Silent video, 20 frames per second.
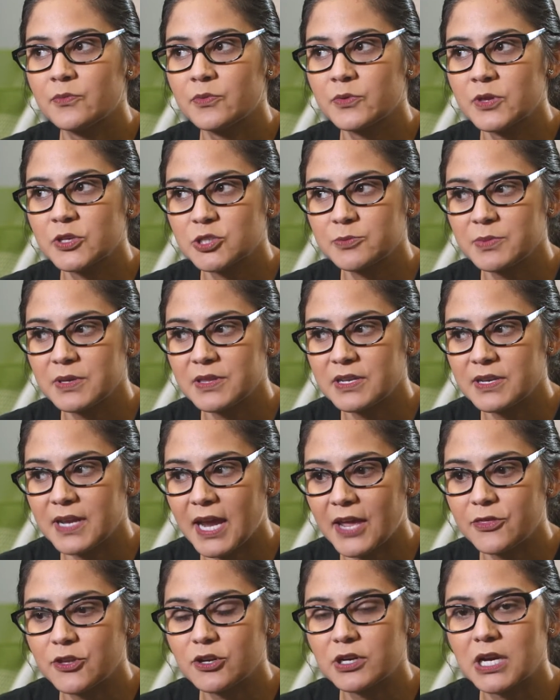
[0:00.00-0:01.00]
this will be the
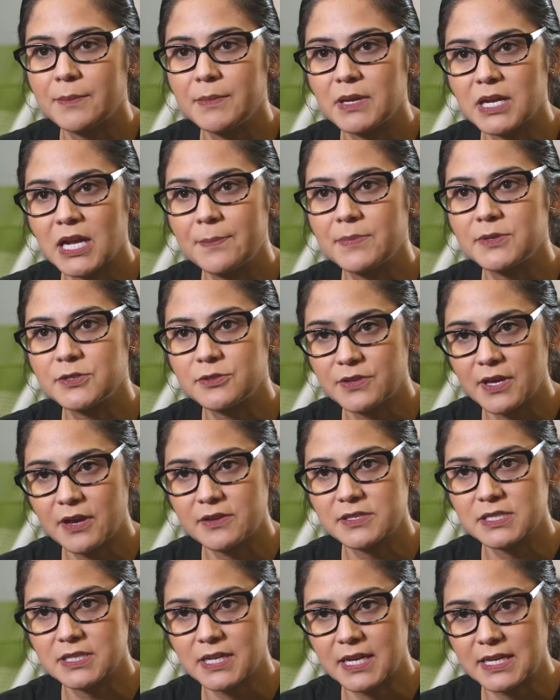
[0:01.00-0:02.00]
9th year coming up in
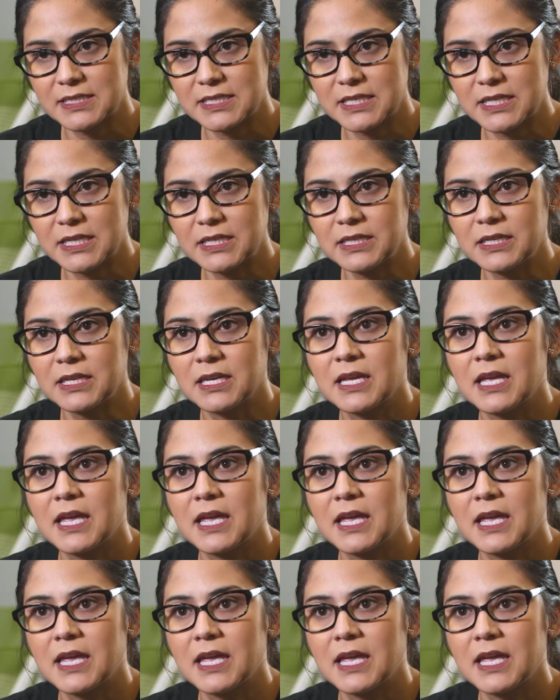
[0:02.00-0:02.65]
2019,